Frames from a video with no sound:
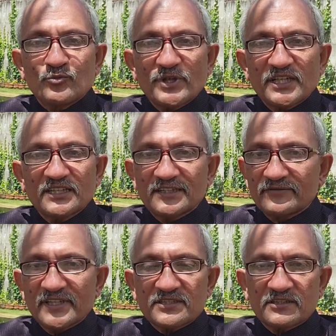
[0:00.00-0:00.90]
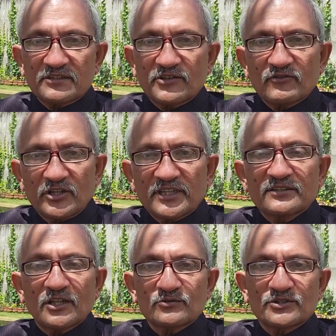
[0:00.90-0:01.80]
you being an investor you got
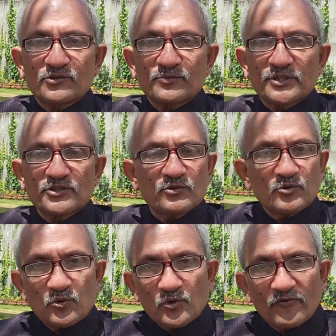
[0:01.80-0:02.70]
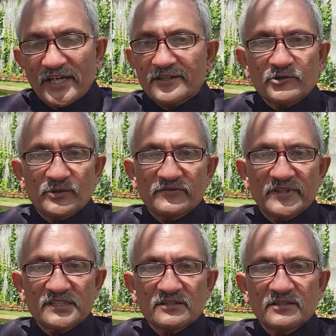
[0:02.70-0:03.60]
10000 rupees you don't know where to
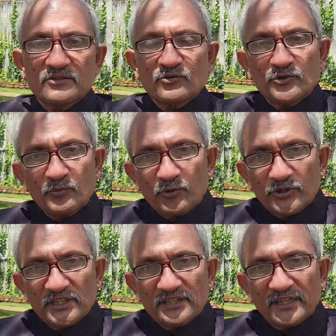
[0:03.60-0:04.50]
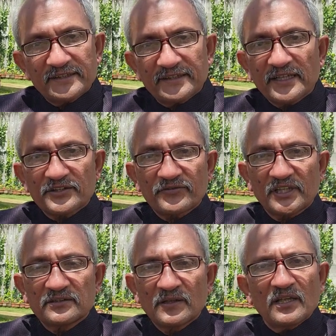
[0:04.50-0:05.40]
invest so you put it in an index
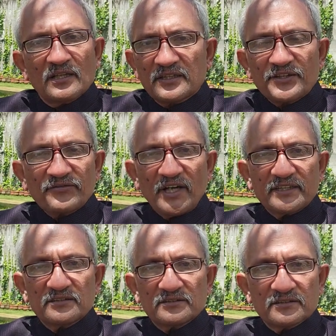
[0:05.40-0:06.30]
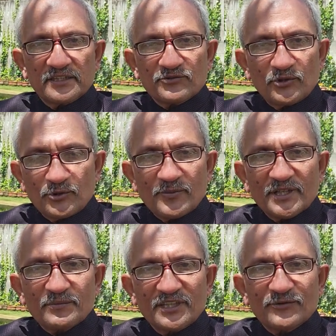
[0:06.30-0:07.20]
fund that's fine it's going to
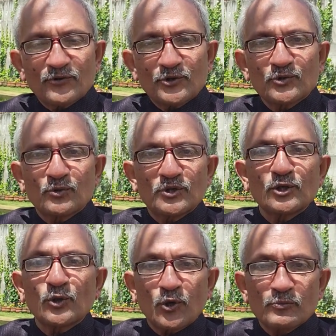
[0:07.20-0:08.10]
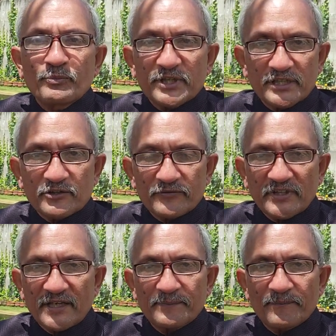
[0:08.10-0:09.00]
make money for you over a long period of
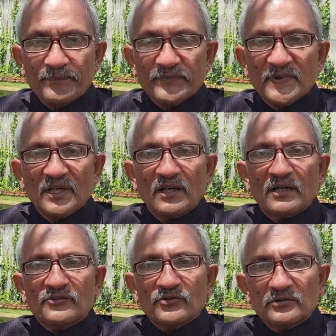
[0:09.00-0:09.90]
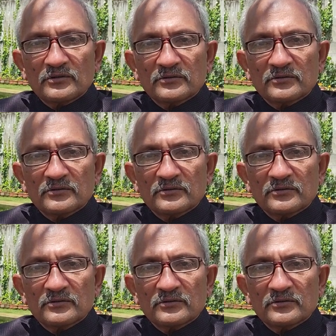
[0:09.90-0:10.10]
time so